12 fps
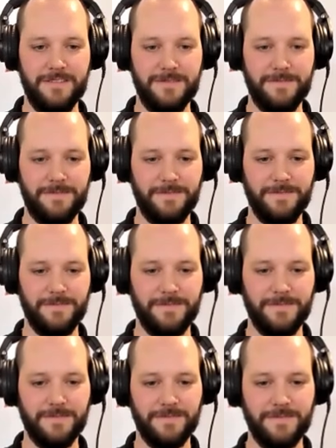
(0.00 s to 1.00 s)

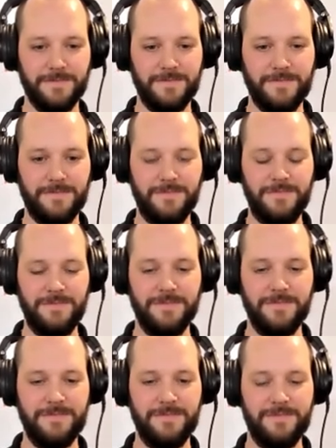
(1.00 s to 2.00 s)

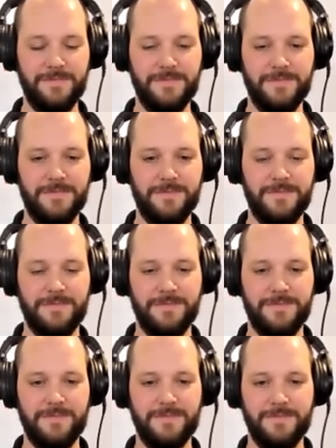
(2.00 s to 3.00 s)

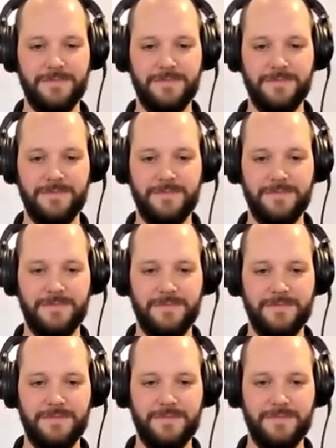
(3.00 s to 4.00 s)

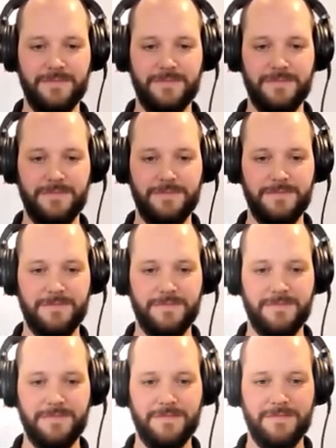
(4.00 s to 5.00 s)

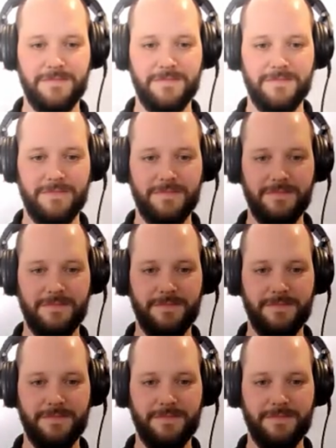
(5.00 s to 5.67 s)
The person shown says nothing.